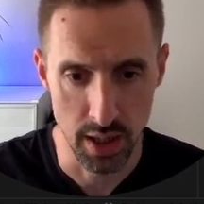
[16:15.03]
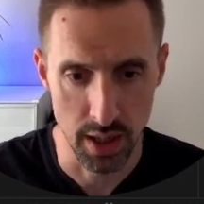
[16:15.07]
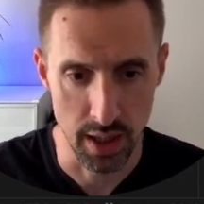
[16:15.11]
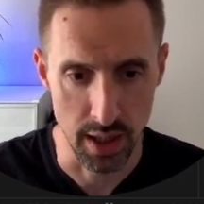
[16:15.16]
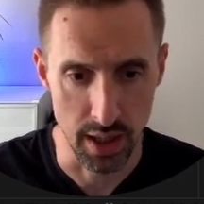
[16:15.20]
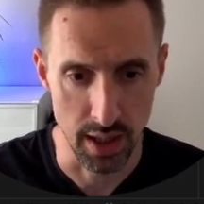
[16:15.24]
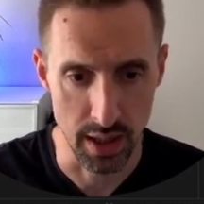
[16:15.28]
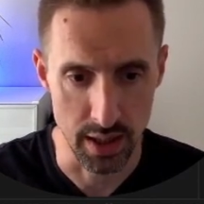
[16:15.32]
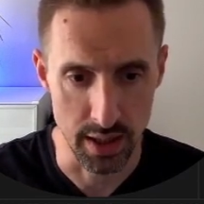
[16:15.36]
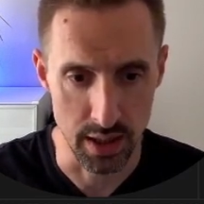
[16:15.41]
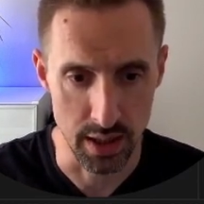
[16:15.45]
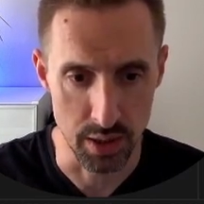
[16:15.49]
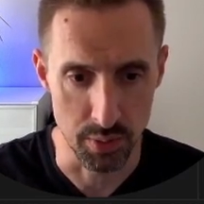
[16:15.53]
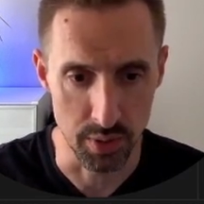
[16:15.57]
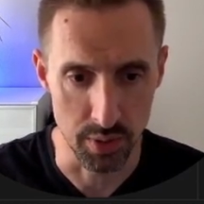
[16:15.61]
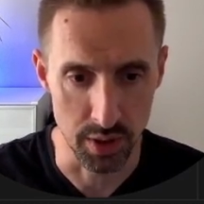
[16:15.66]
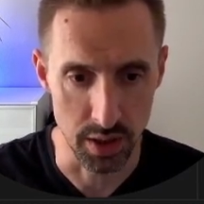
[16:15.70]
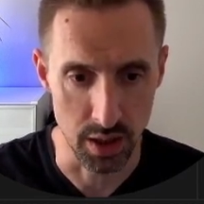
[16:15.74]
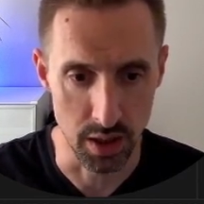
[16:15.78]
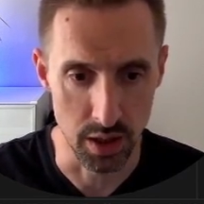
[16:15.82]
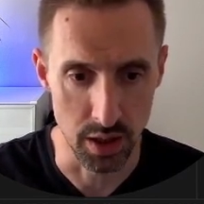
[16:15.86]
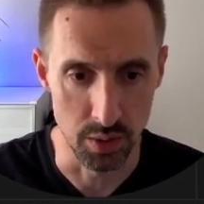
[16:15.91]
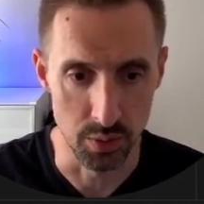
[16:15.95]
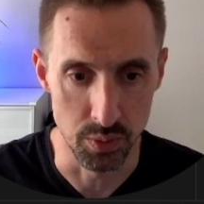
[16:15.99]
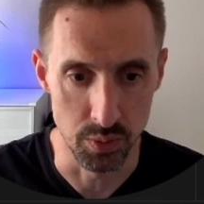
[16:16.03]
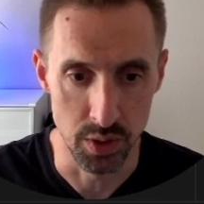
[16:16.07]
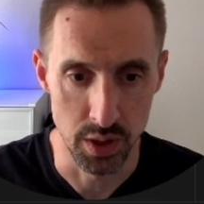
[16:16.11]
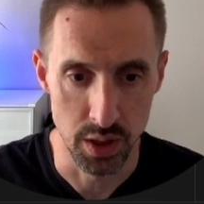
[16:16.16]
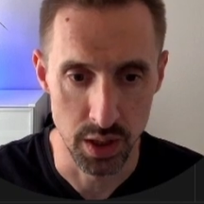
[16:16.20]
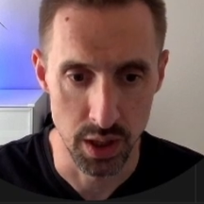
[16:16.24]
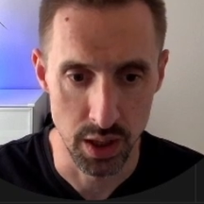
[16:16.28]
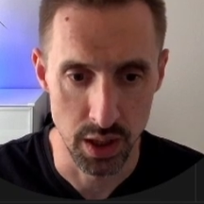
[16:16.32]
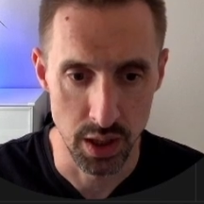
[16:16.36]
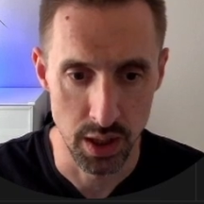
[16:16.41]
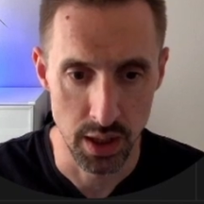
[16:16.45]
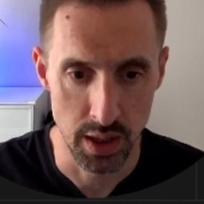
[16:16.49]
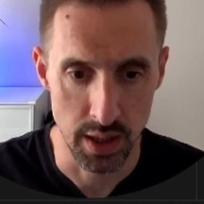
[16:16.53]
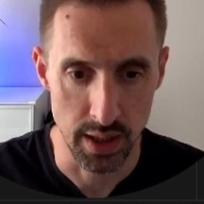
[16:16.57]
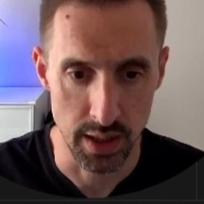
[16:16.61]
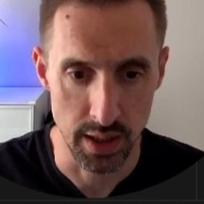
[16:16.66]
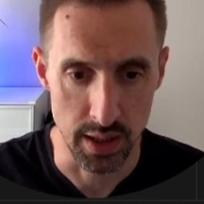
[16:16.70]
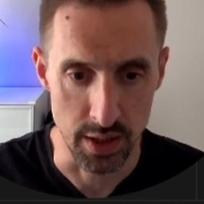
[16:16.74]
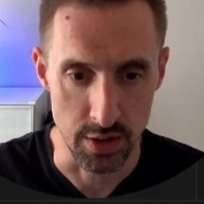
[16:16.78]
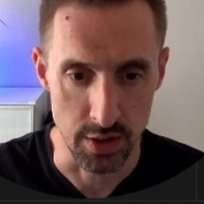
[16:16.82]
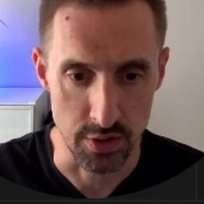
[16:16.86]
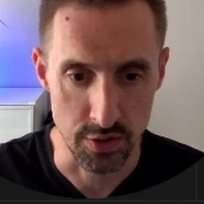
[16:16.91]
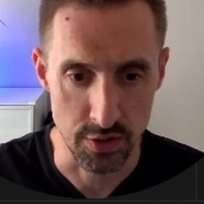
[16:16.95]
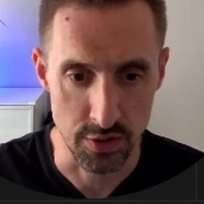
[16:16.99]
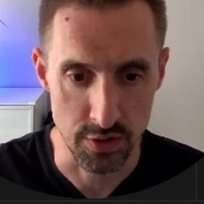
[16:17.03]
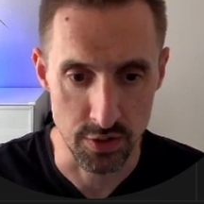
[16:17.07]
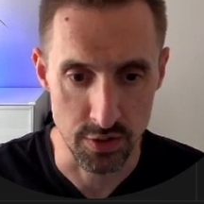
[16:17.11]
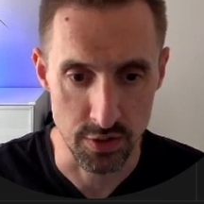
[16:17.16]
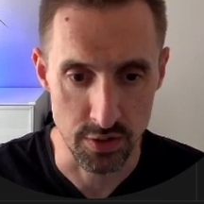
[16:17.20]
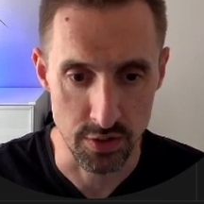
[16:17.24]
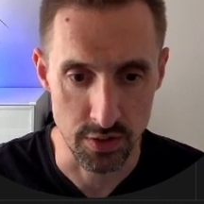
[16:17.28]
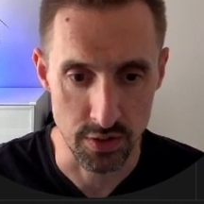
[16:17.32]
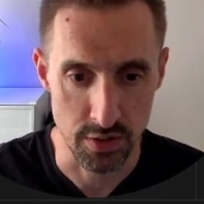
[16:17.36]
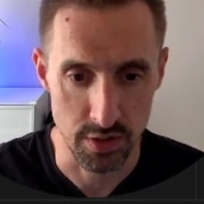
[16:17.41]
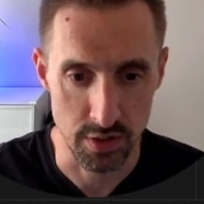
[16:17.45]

And here we go. It's